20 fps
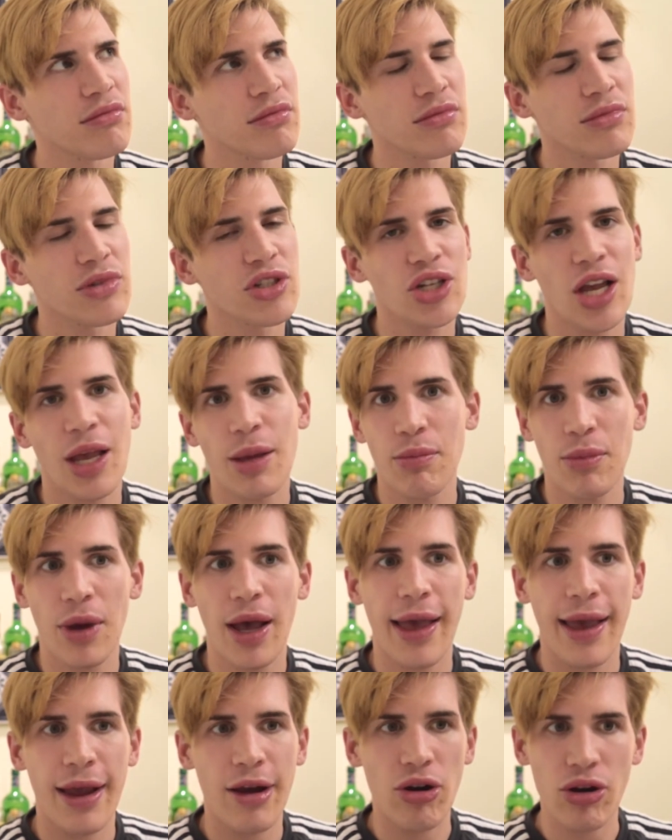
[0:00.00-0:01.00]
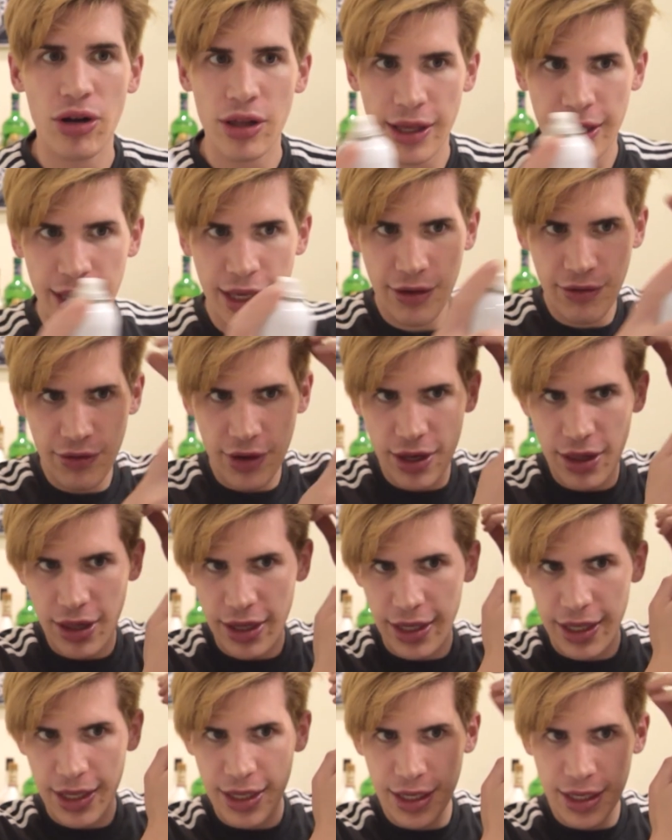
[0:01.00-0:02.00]
shape my hair or like give it
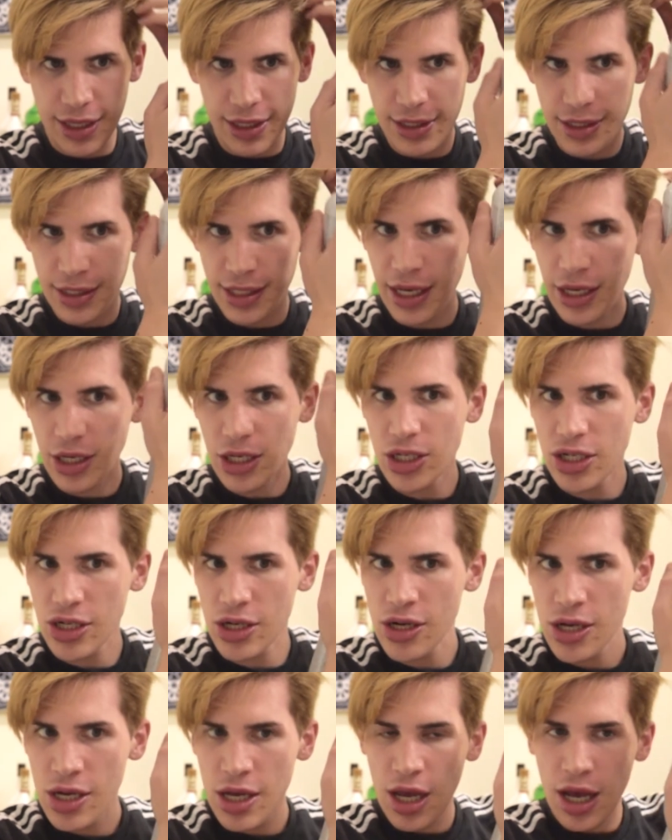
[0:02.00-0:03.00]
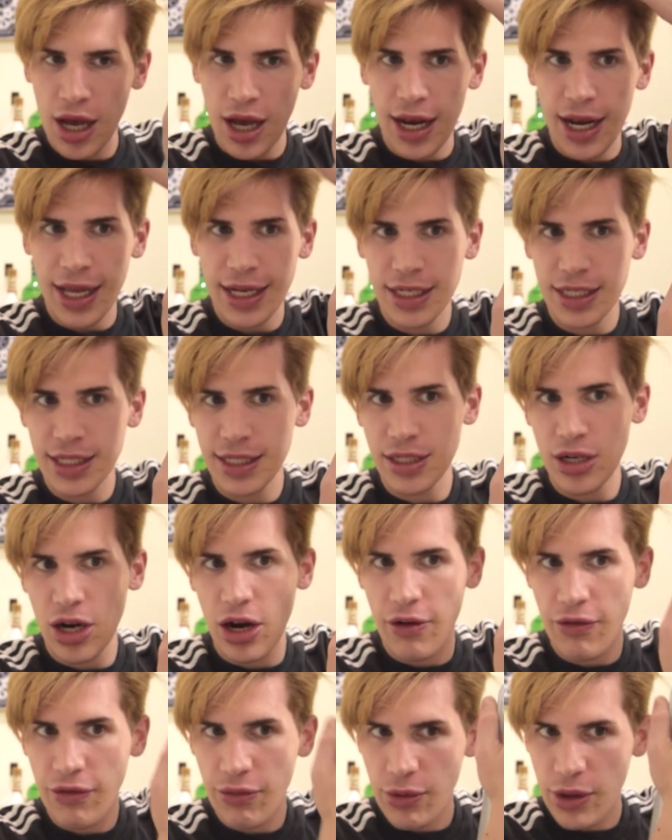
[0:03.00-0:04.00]
like texture. I like to
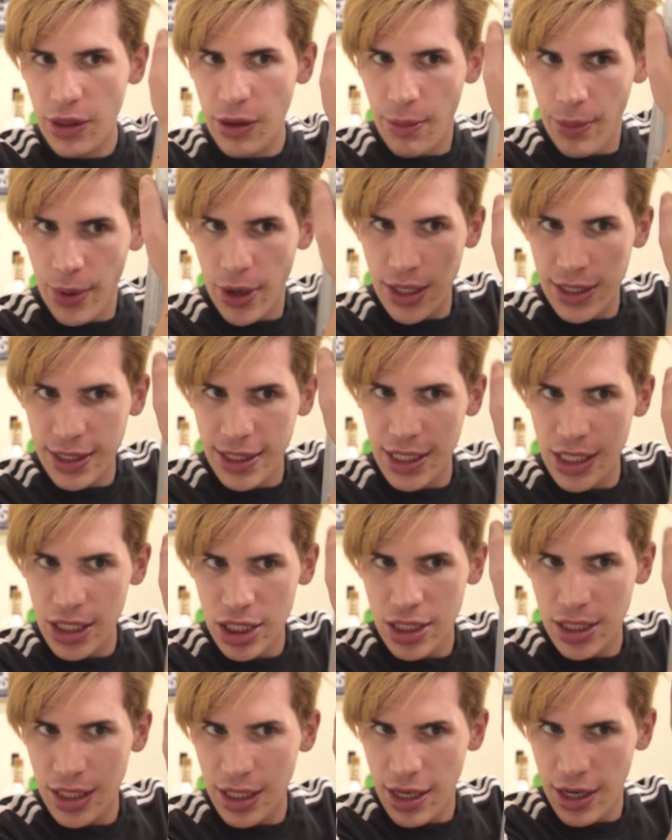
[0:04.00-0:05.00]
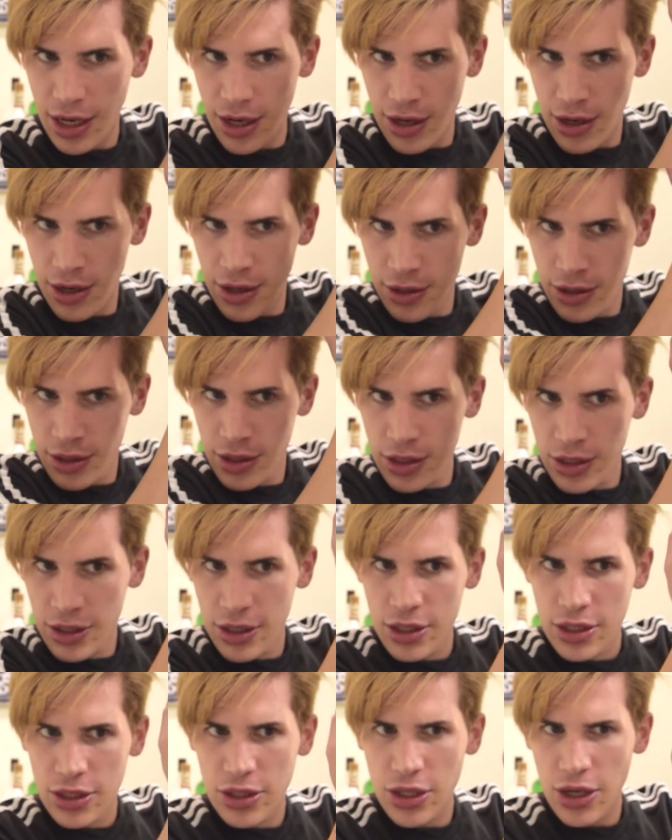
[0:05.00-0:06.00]
start with a partition here.
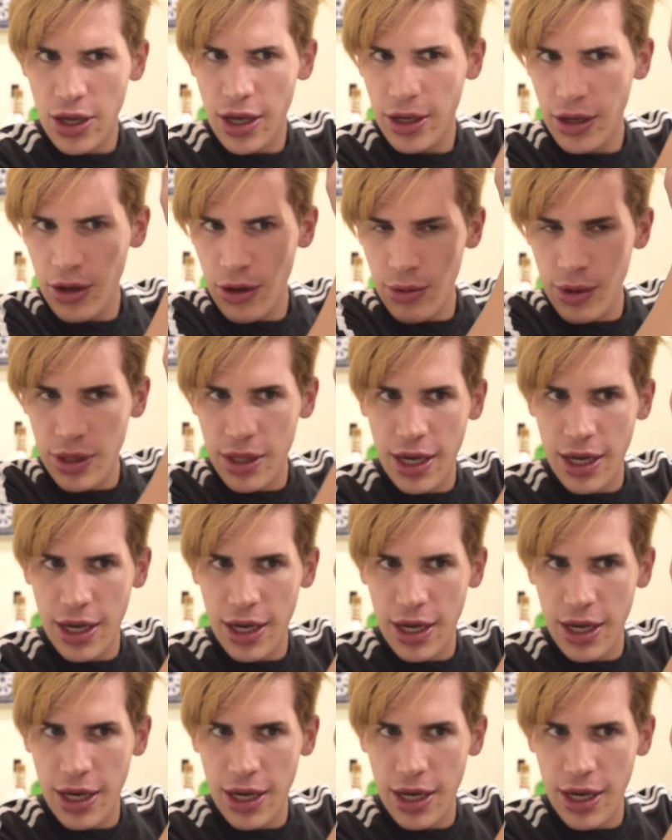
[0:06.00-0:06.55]
So I go with the